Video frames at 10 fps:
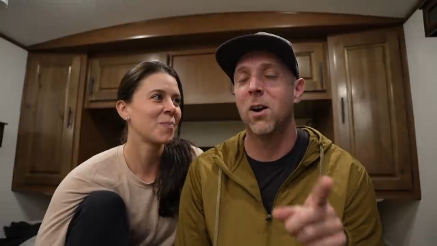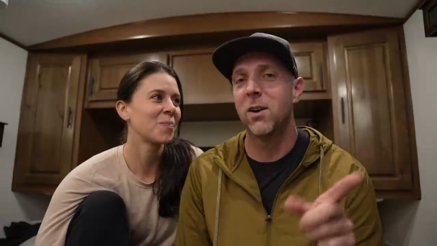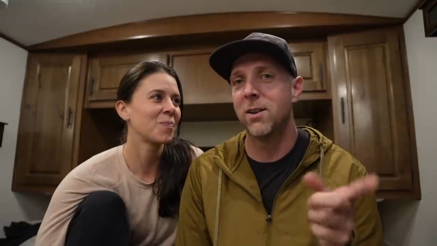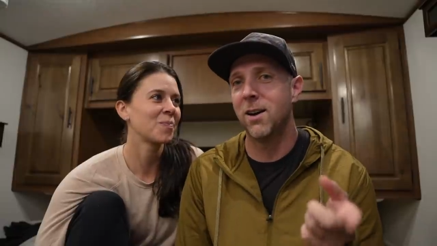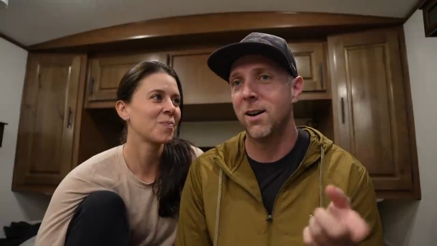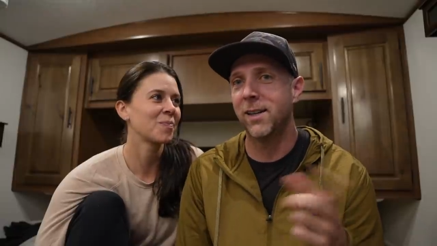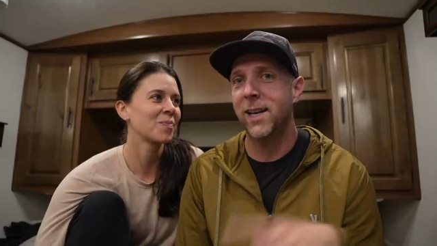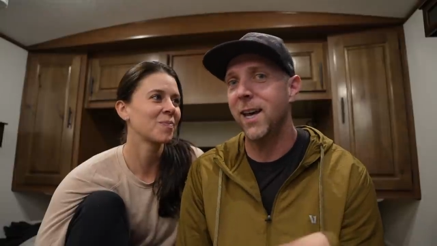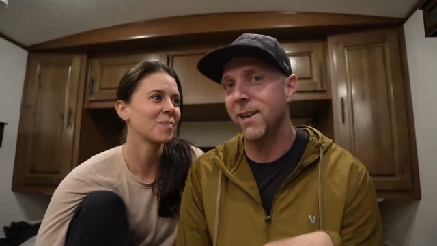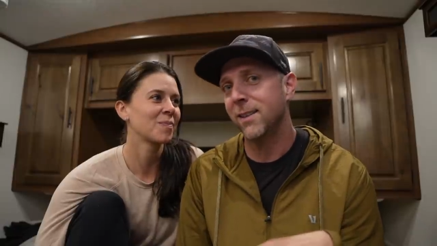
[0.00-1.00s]
Speaker 1: to call your dog
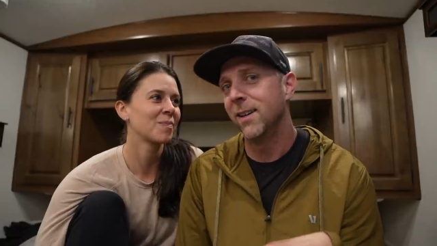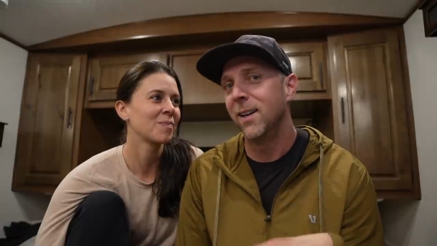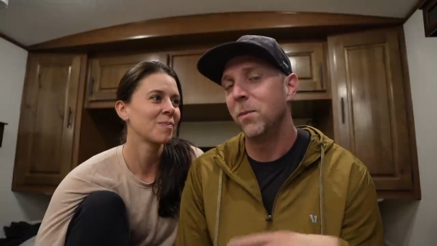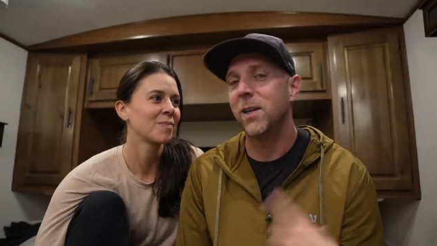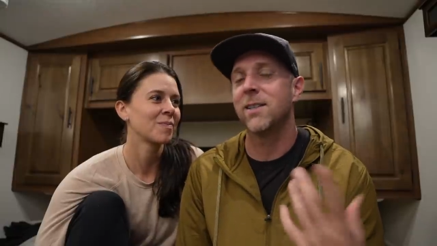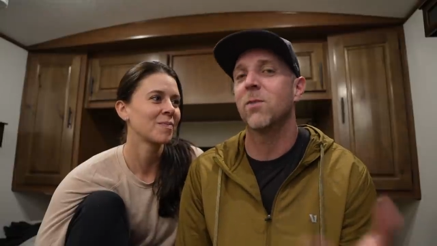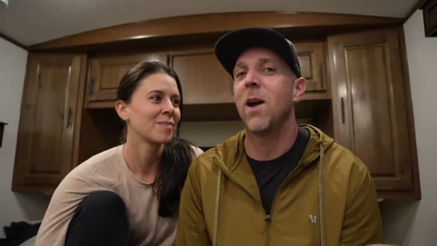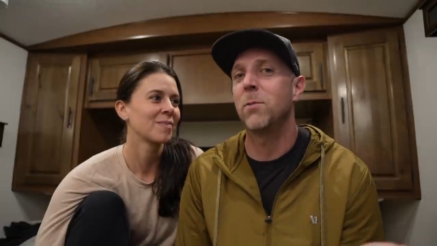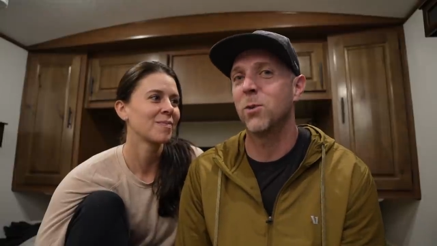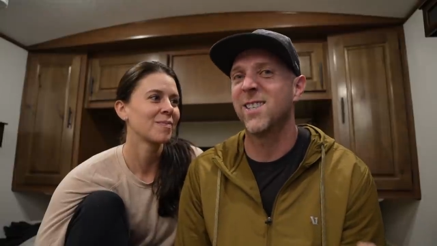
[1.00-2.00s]
Kit because it
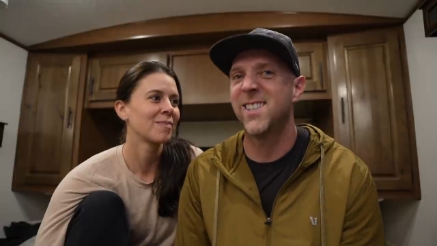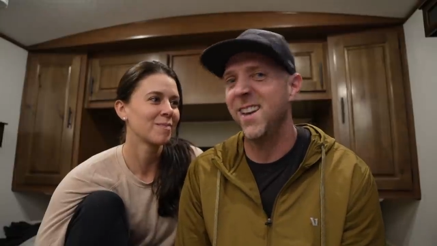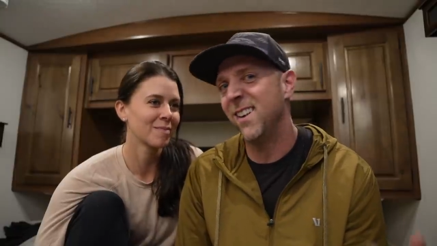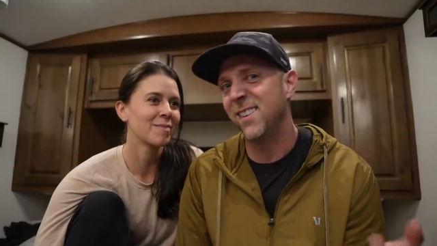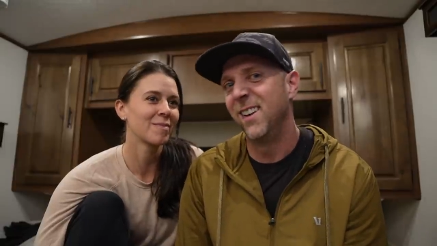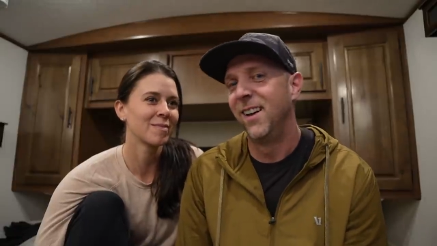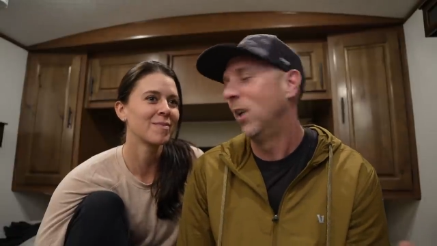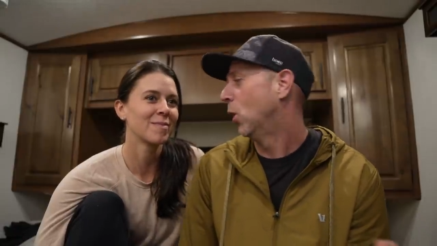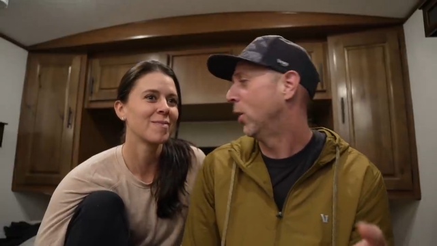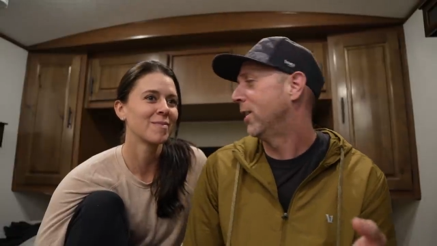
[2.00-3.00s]
rhymes with sit,
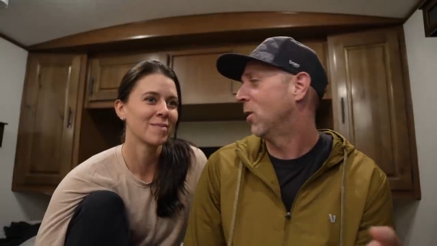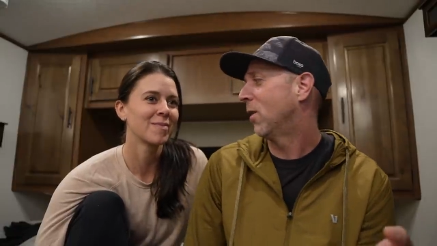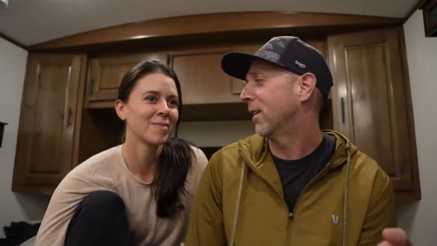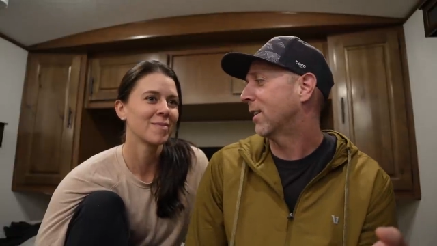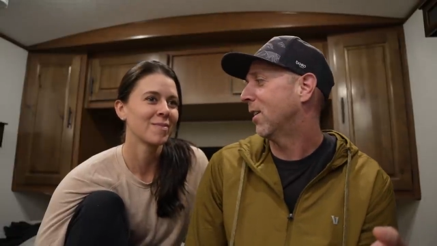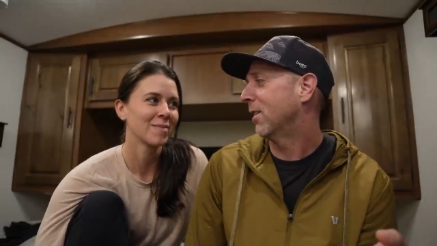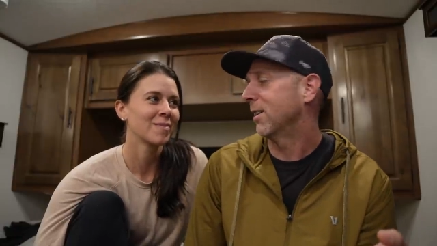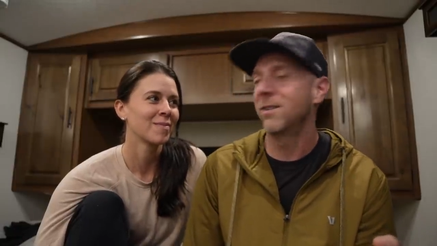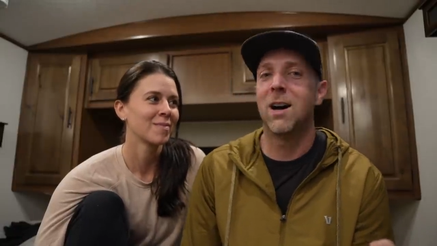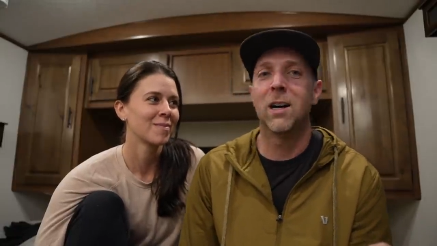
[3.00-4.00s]
or you don't want to call
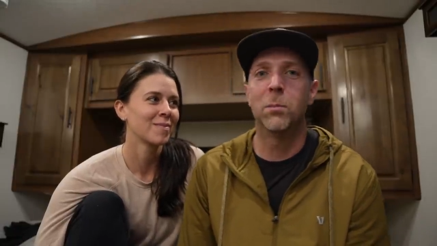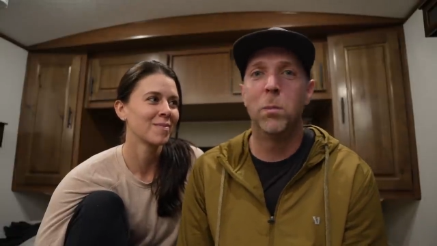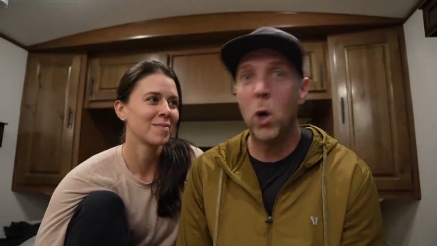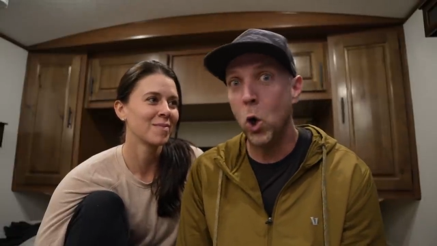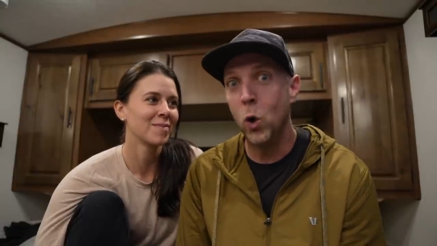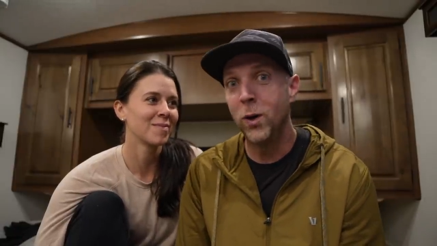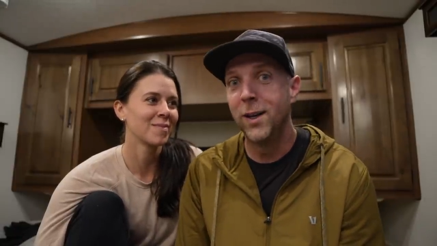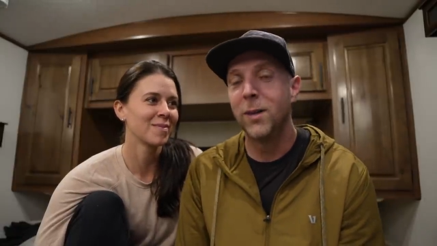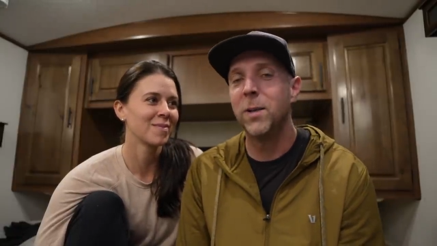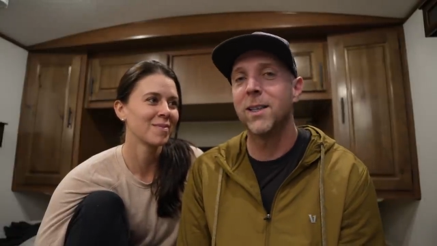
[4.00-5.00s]
your dog Bo
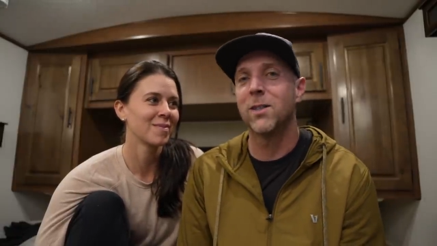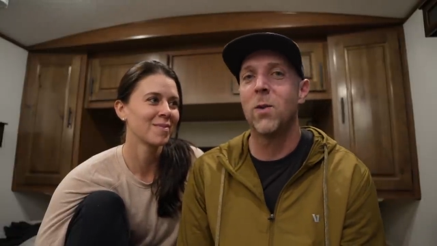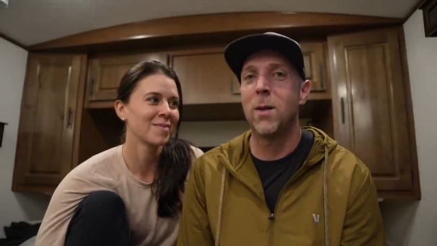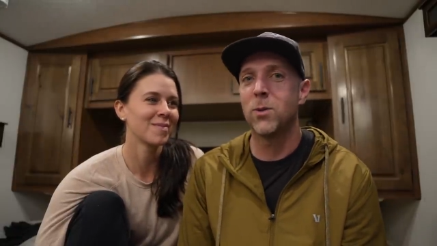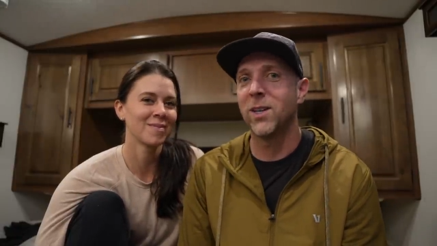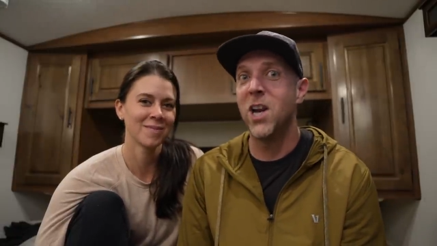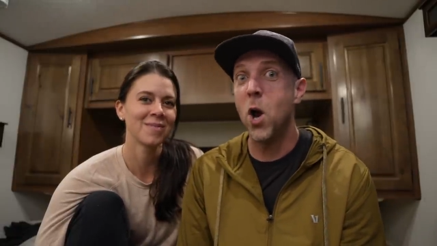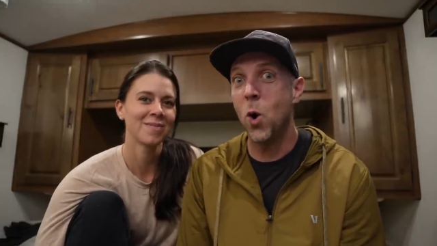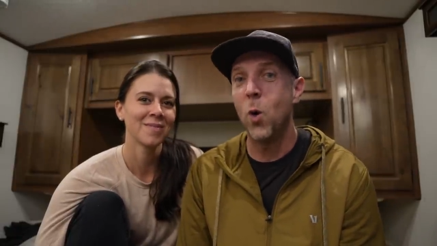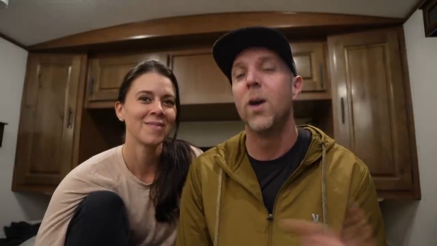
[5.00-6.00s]
because it rhymes with
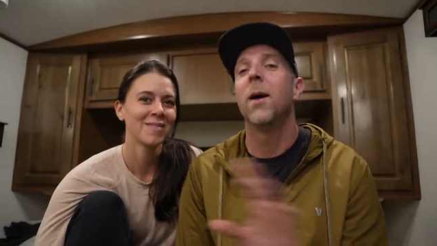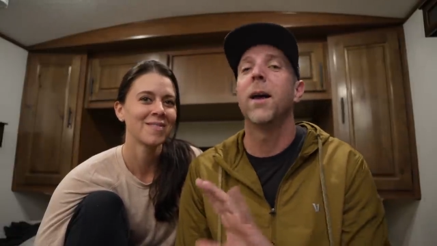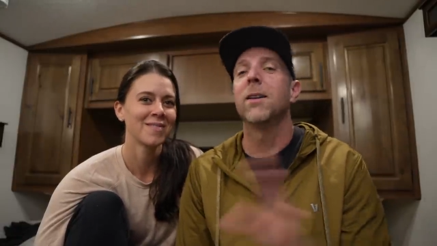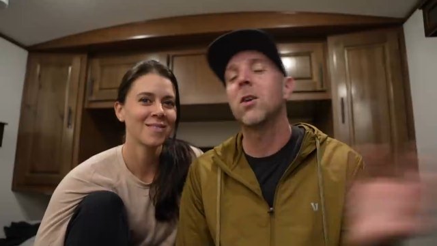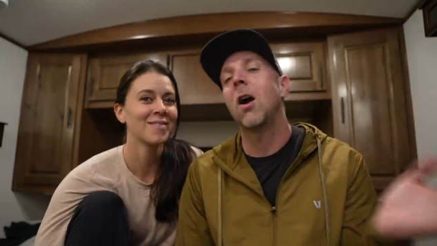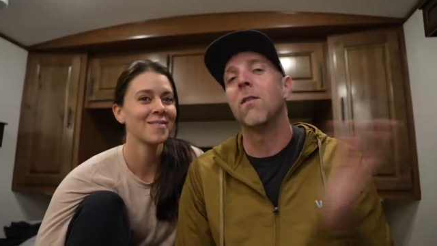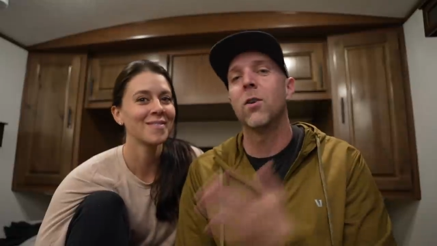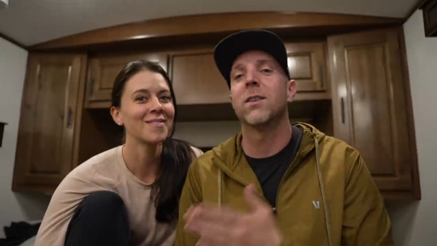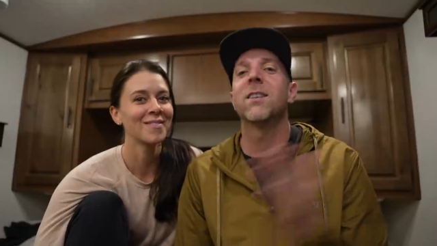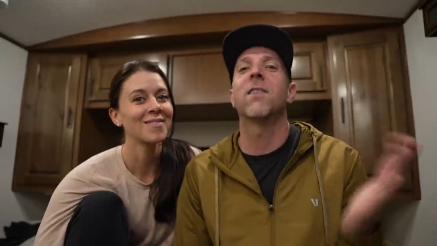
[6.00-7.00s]
no, and it's hard
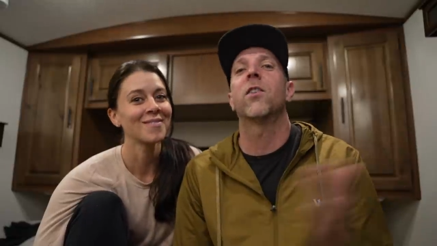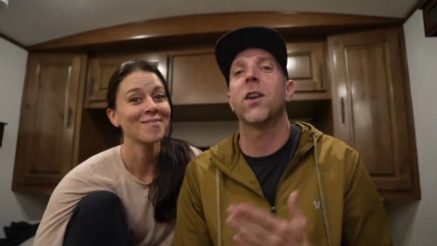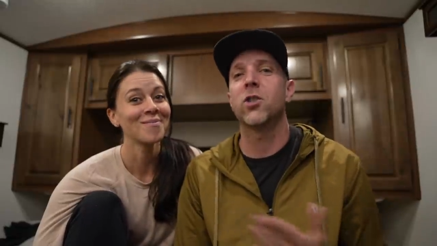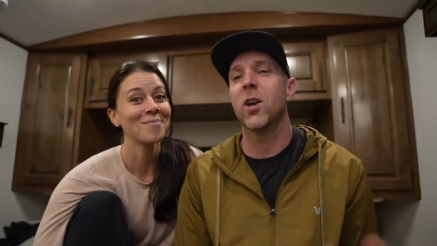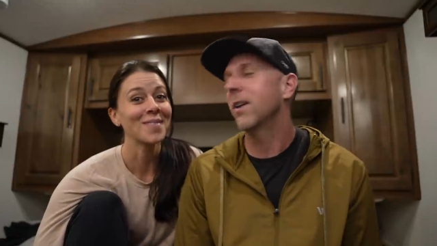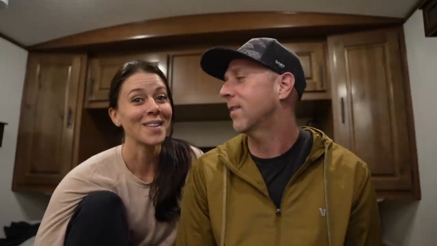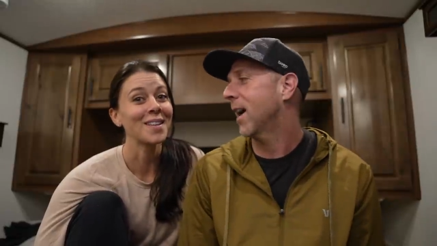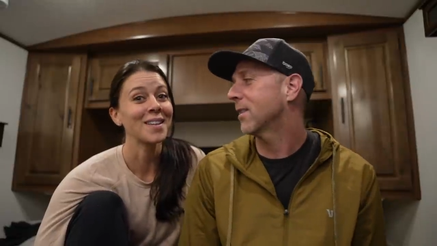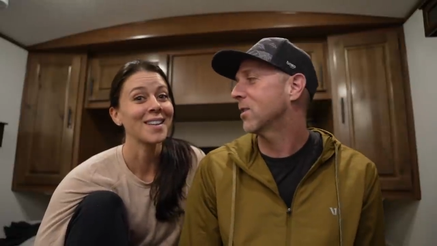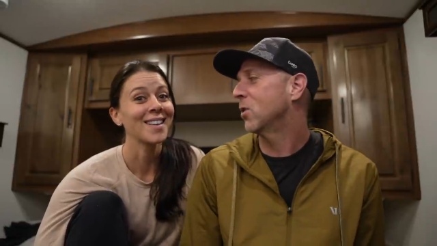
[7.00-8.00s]
for it to differentiate that.